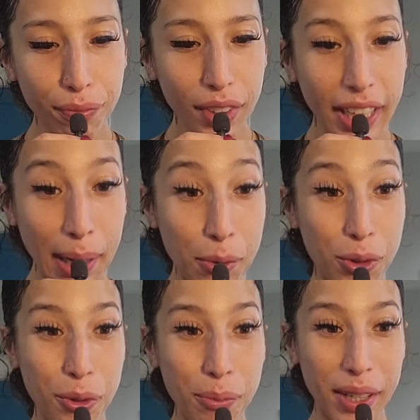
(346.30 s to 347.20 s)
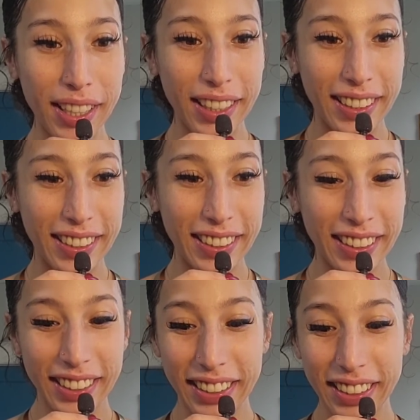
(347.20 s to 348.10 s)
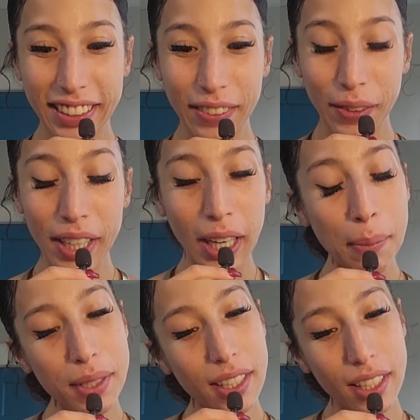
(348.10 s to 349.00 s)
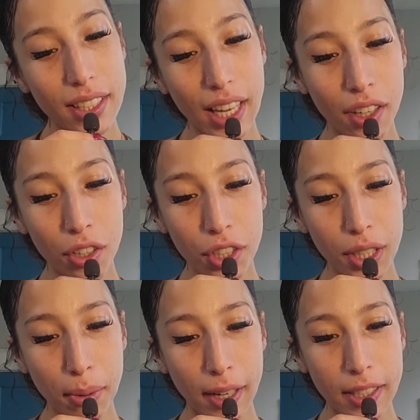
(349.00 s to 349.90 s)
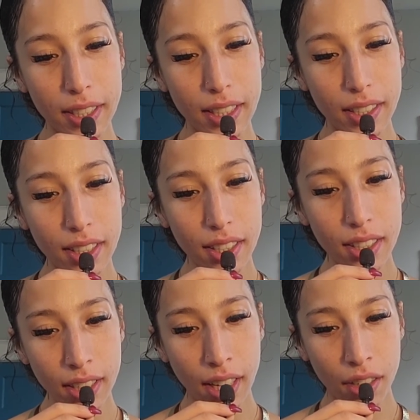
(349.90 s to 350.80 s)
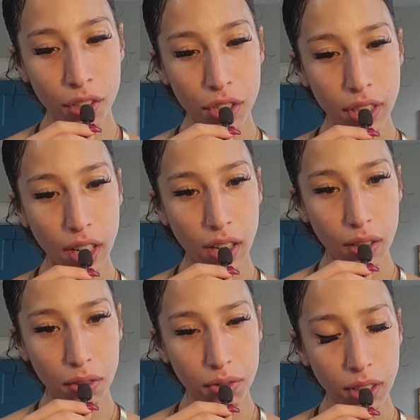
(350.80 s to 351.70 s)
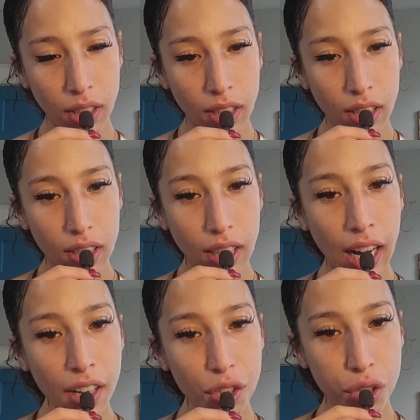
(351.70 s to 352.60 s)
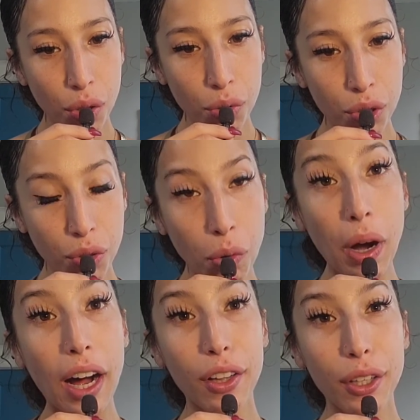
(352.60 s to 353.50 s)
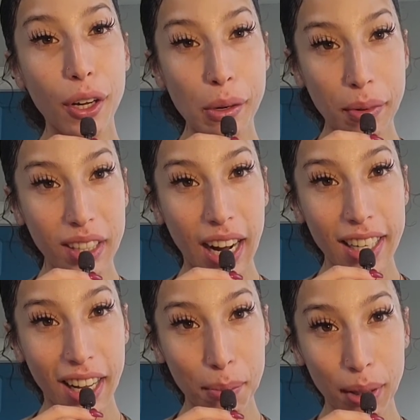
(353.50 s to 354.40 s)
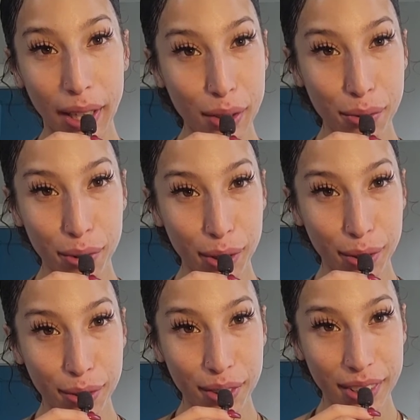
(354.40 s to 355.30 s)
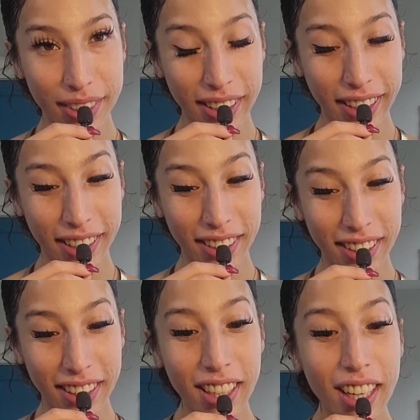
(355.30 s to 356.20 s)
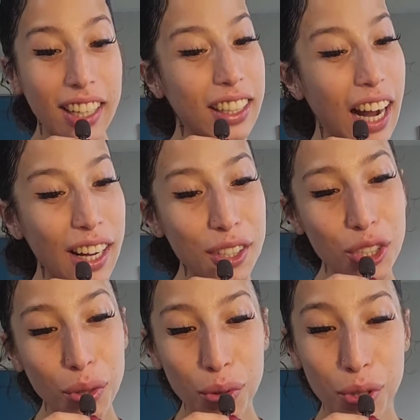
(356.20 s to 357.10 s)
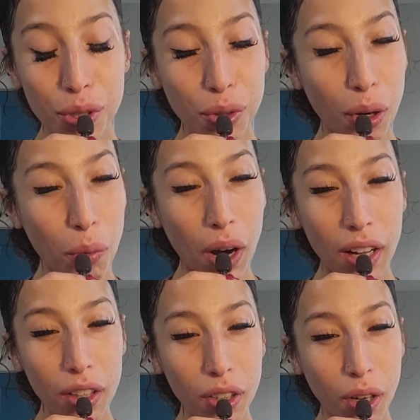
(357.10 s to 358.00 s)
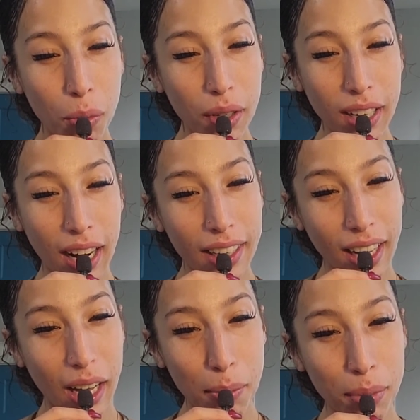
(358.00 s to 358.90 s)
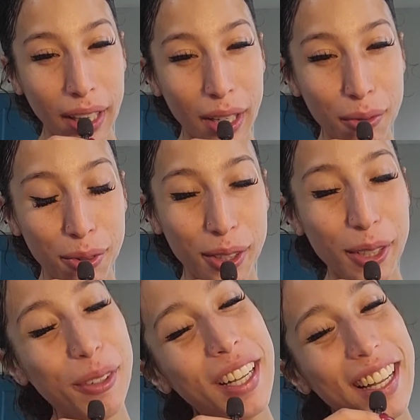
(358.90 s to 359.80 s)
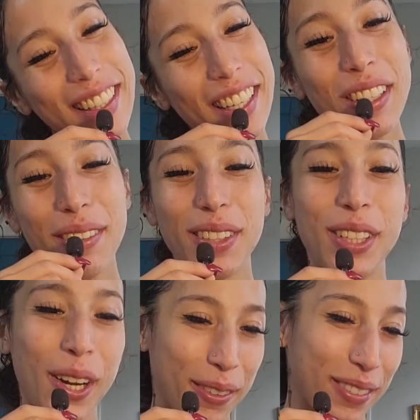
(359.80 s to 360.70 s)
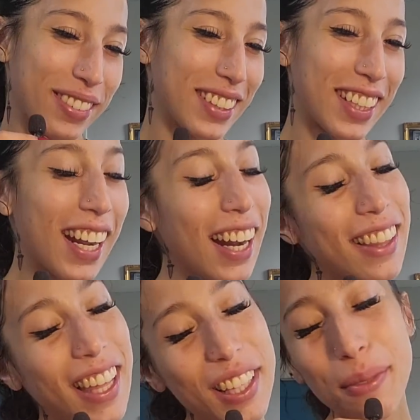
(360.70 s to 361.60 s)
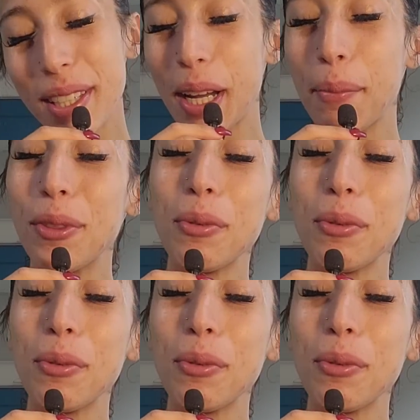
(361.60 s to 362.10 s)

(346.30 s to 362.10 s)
came true. But when it comes to this energy, Pisces, this is the energy of God showed you a while ago what God had planned for you. God showed you a while ago what God had planned for you. They don't even know. That's what's coming through,